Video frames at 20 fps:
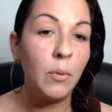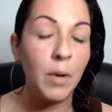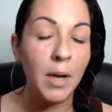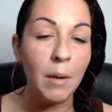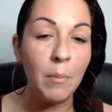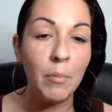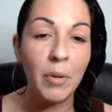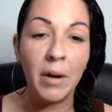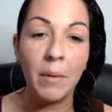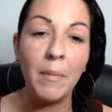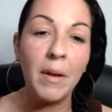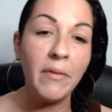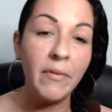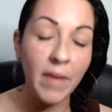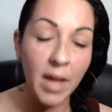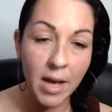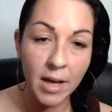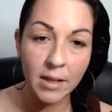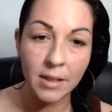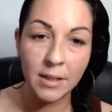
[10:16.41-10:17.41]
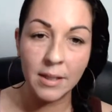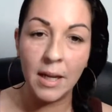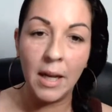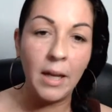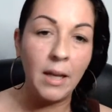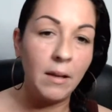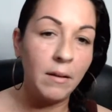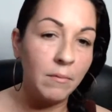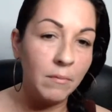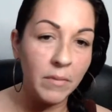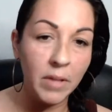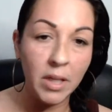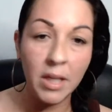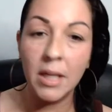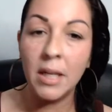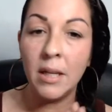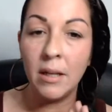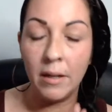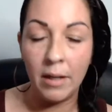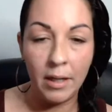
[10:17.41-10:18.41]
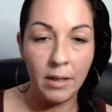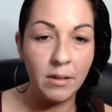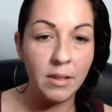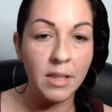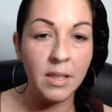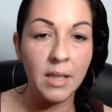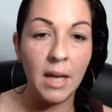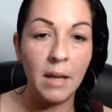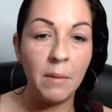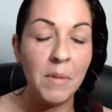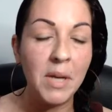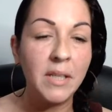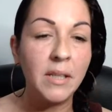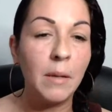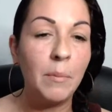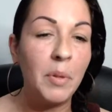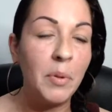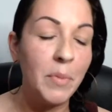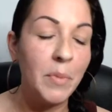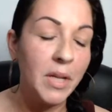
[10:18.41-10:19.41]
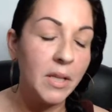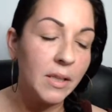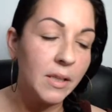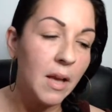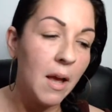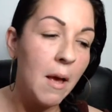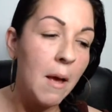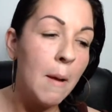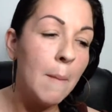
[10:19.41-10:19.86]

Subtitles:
When I break my fast, I eat and I take my supplements.